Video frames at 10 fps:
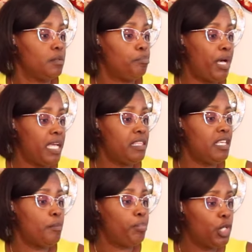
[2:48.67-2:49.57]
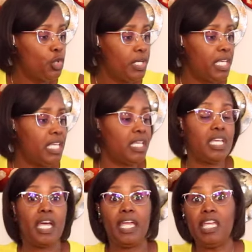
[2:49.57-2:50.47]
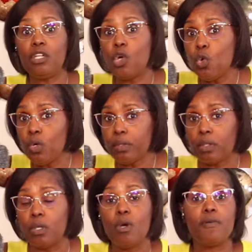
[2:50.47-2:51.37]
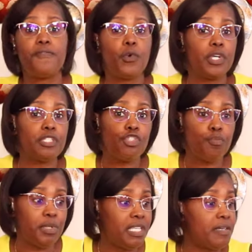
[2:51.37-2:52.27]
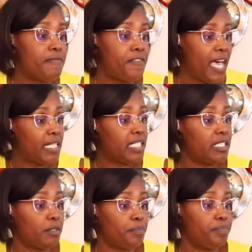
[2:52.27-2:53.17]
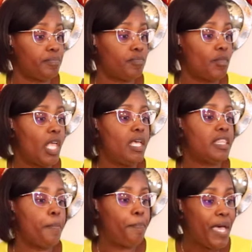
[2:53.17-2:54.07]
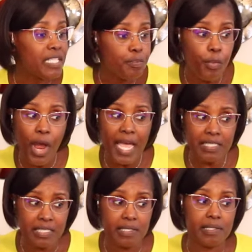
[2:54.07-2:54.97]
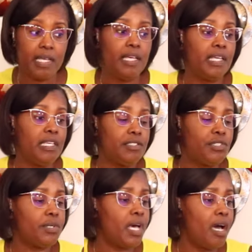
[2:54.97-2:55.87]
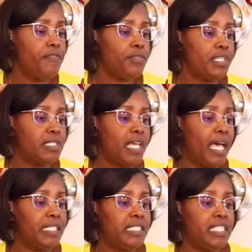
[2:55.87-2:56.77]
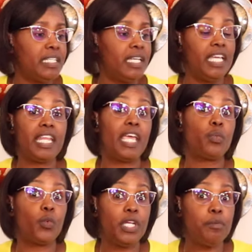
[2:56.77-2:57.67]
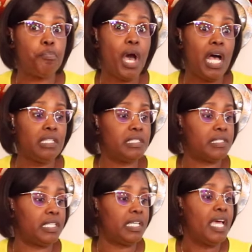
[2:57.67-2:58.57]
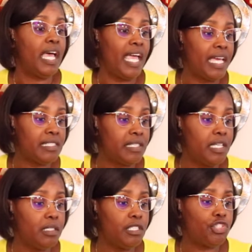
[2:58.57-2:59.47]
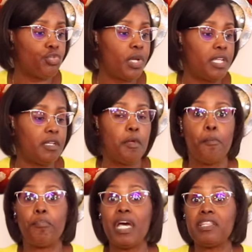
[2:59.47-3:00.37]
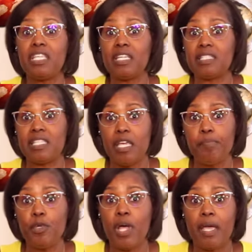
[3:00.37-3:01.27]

by the employee in order for it to be valid. The best practice is to cover this idea in a written policy as illustrated by the example